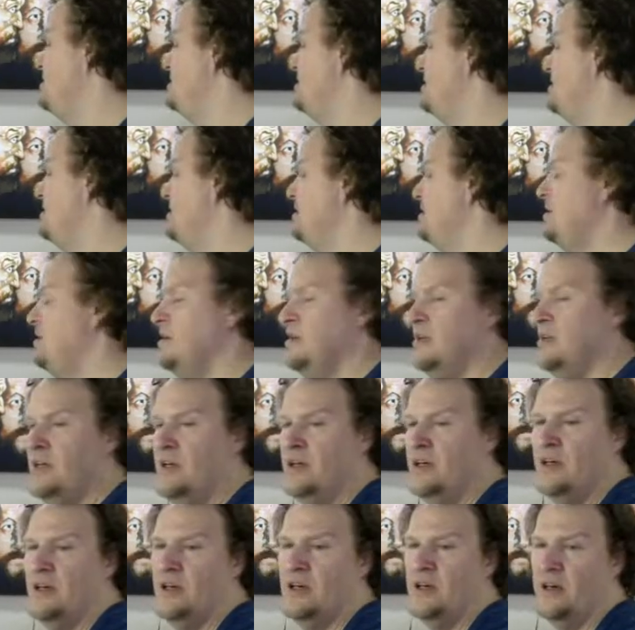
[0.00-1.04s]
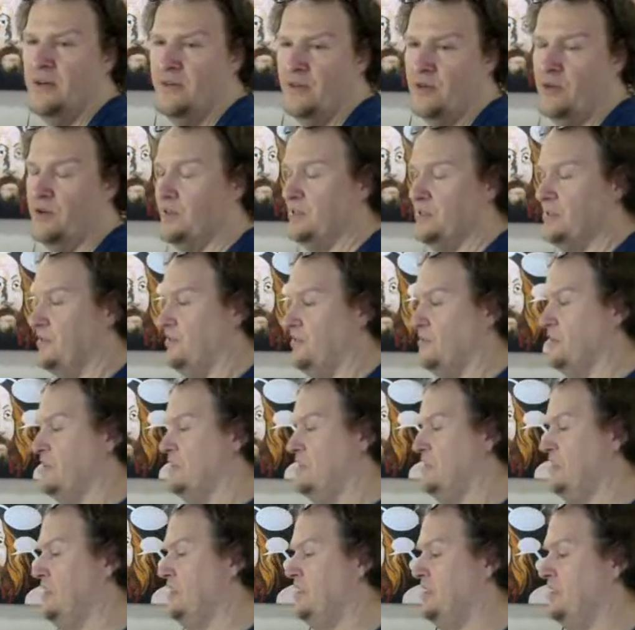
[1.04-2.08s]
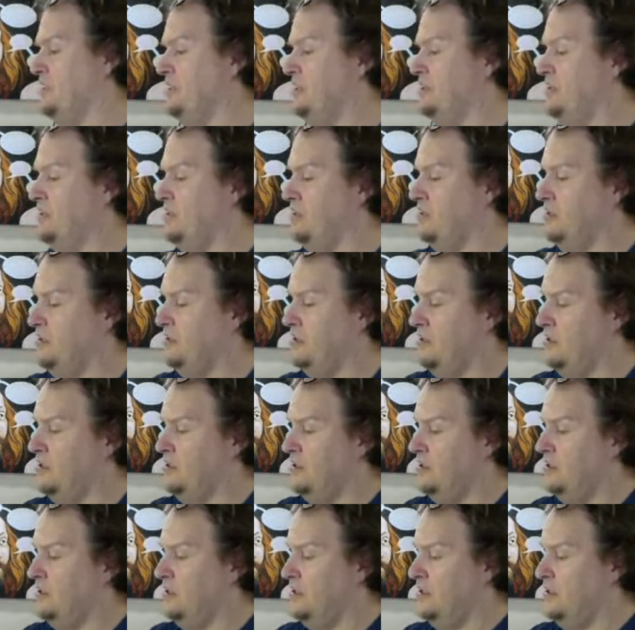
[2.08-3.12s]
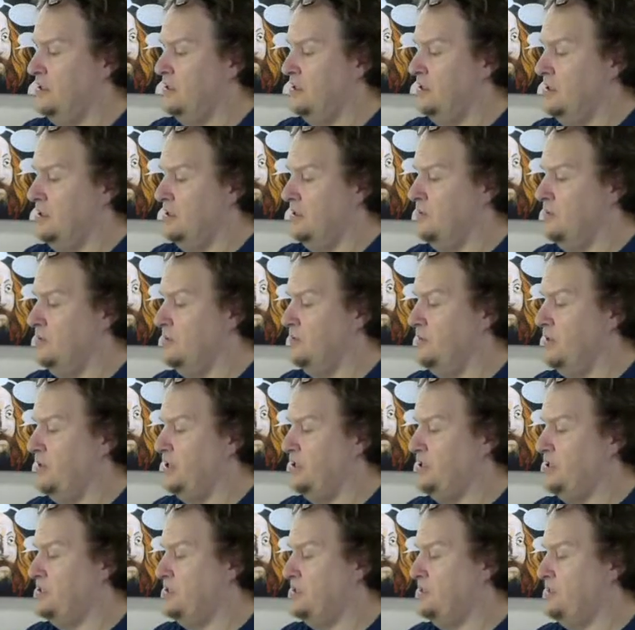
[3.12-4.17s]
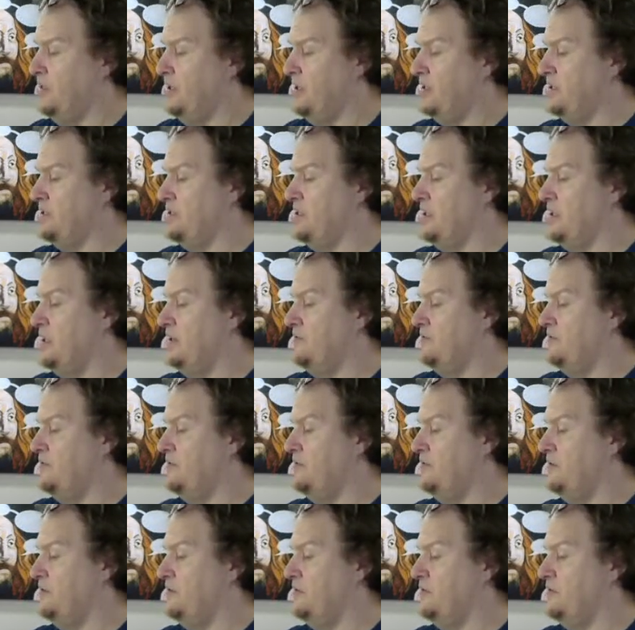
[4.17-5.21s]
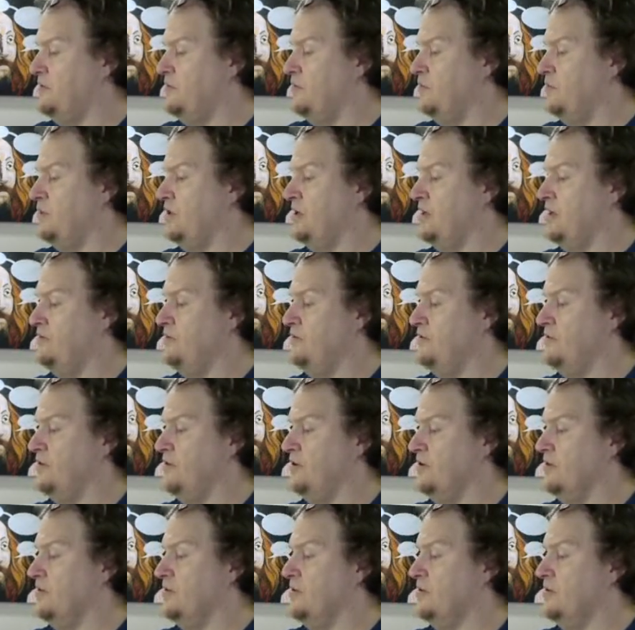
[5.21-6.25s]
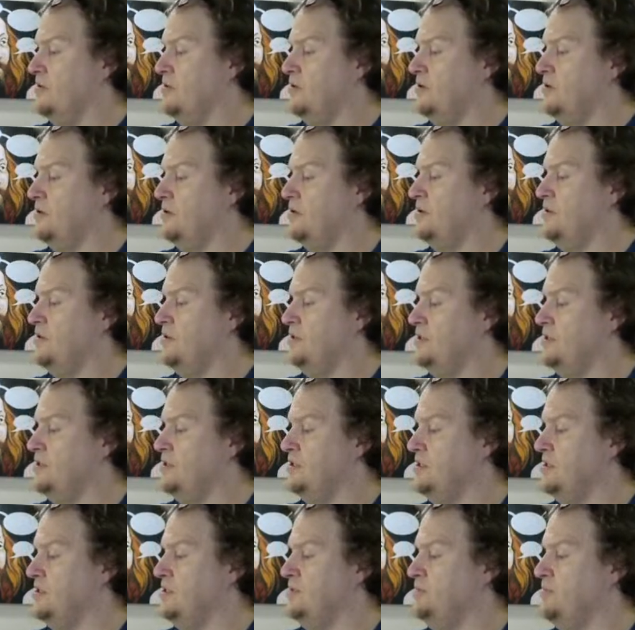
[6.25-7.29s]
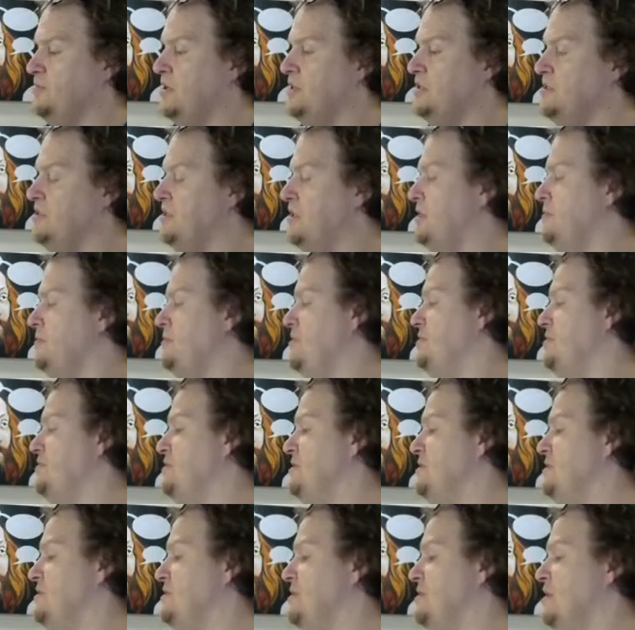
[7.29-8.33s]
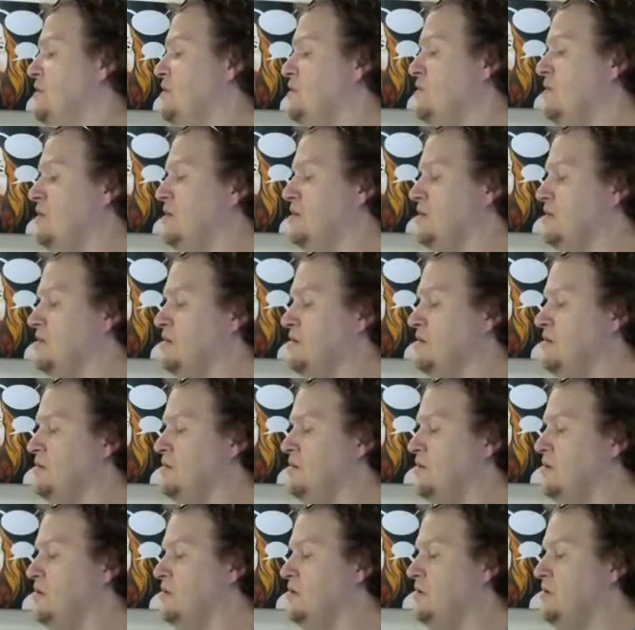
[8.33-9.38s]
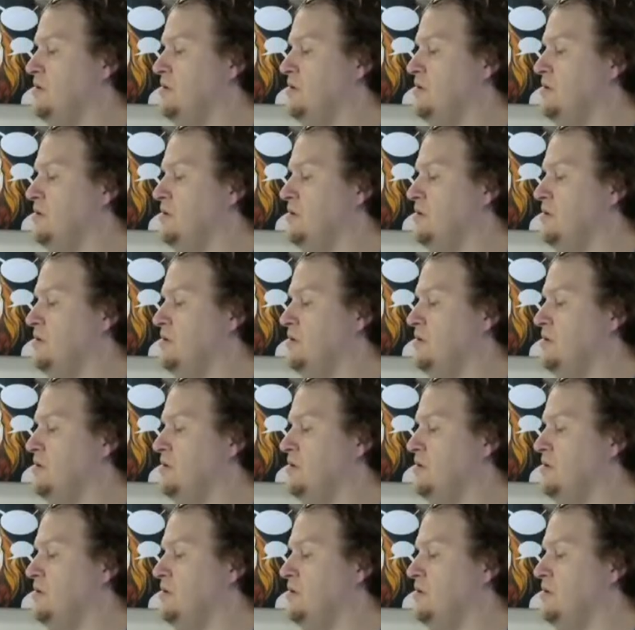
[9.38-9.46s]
on, of course, if we see anybody submitting stuff from wherever, Bill. This is a sponge that I'm using. It's got watercolor on